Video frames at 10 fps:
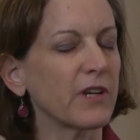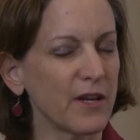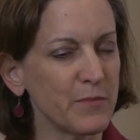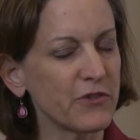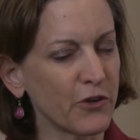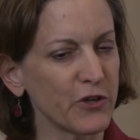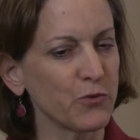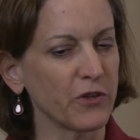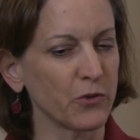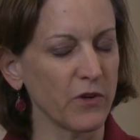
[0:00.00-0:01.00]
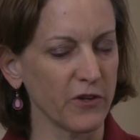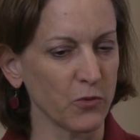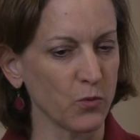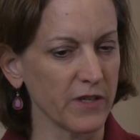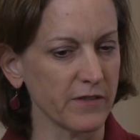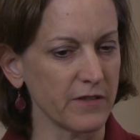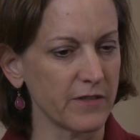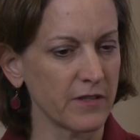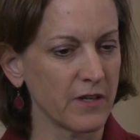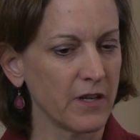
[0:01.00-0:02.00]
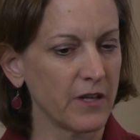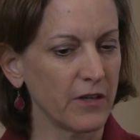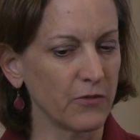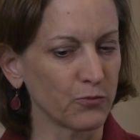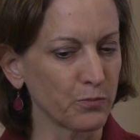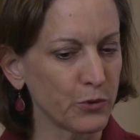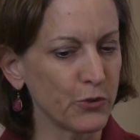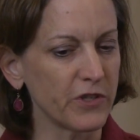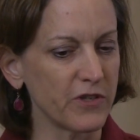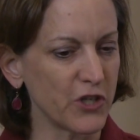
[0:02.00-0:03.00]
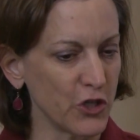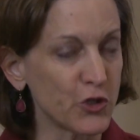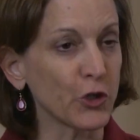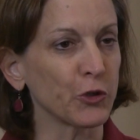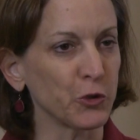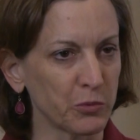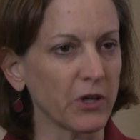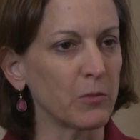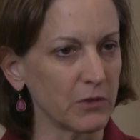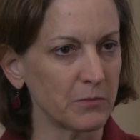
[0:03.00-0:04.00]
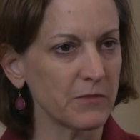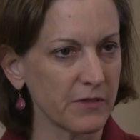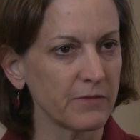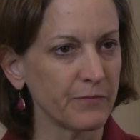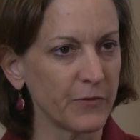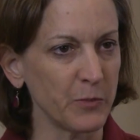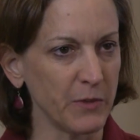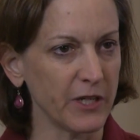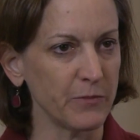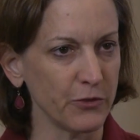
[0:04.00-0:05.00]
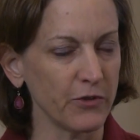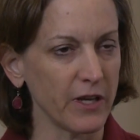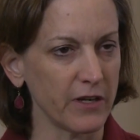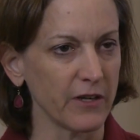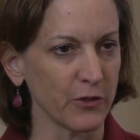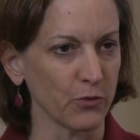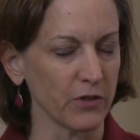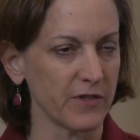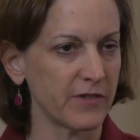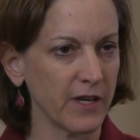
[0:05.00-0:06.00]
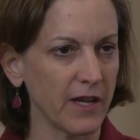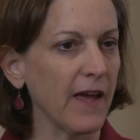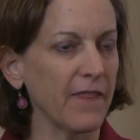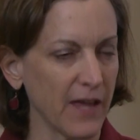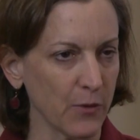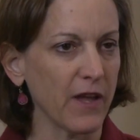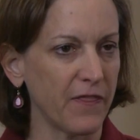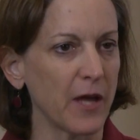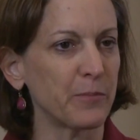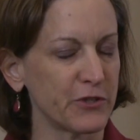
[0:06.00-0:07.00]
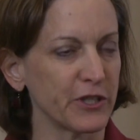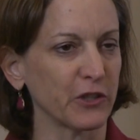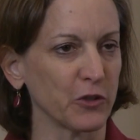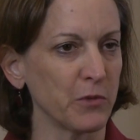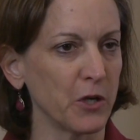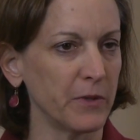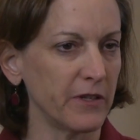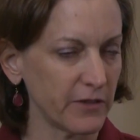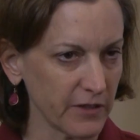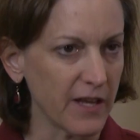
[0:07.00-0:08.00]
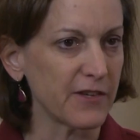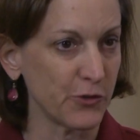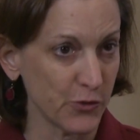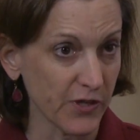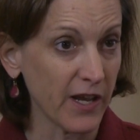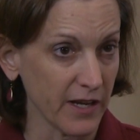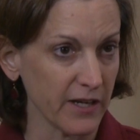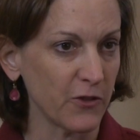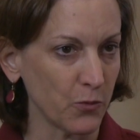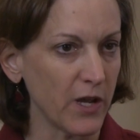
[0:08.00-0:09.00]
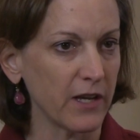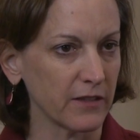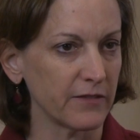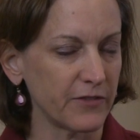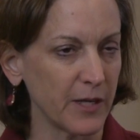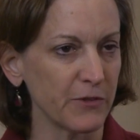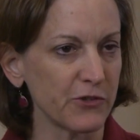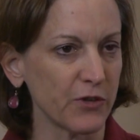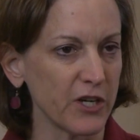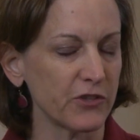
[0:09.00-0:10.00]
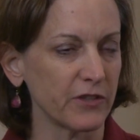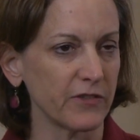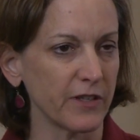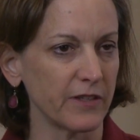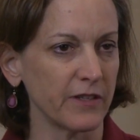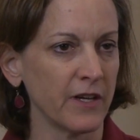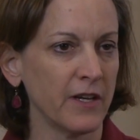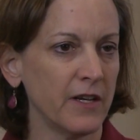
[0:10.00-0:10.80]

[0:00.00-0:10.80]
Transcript: I've been starting to wonder whether it wasn't Putin's internal problems that made him do that. In other words, that at that particular moment, as you say, in the wake of demonstrations and